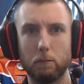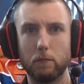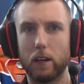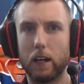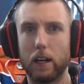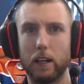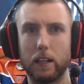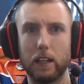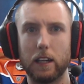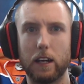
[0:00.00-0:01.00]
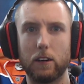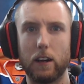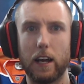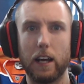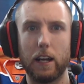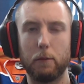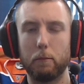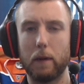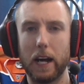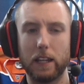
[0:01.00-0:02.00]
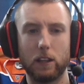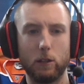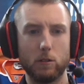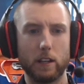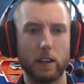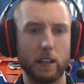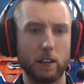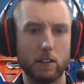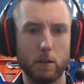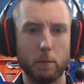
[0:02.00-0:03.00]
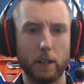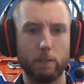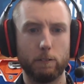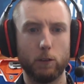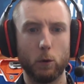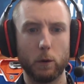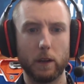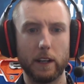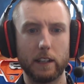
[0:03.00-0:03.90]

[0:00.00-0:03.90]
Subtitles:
Nylander, and Matthews, I think, is the big four that